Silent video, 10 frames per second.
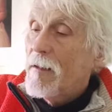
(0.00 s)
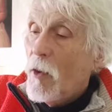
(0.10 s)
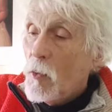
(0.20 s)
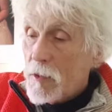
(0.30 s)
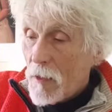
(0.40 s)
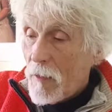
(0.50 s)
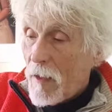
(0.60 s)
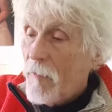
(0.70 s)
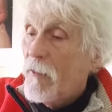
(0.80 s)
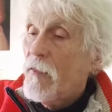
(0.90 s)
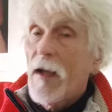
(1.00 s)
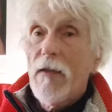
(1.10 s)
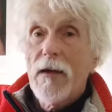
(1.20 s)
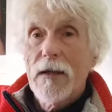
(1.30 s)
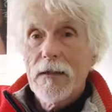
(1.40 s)
also love the fact
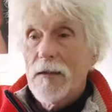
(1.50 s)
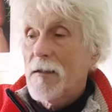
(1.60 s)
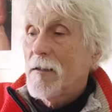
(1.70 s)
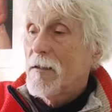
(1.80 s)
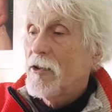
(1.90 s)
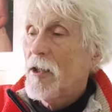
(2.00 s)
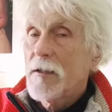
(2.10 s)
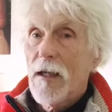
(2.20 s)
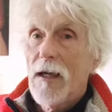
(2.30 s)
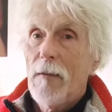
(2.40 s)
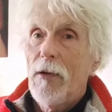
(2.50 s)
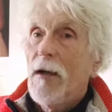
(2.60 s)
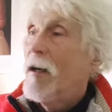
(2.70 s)
that I can shut it up